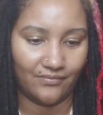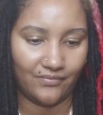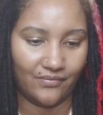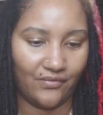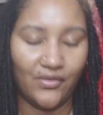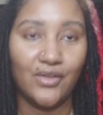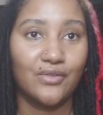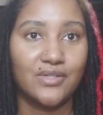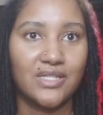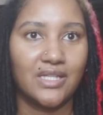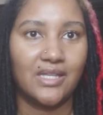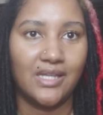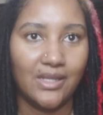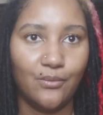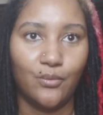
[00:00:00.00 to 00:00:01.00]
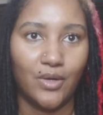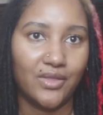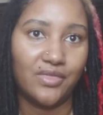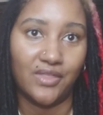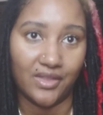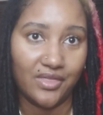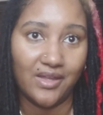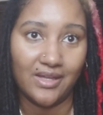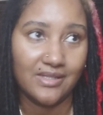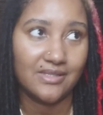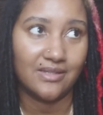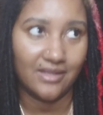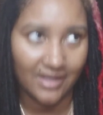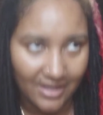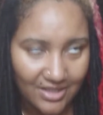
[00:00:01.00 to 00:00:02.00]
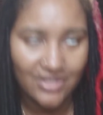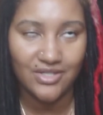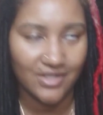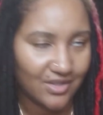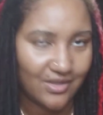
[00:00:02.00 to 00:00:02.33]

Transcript: feels that what the things he should